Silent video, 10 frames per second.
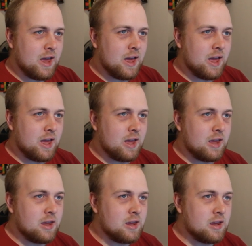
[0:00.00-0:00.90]

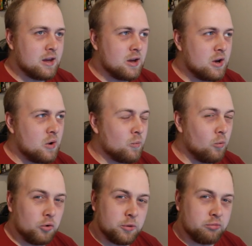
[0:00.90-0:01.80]
a
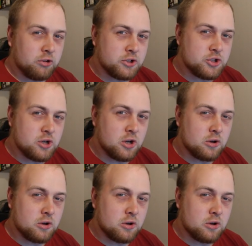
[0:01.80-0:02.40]
water bridge.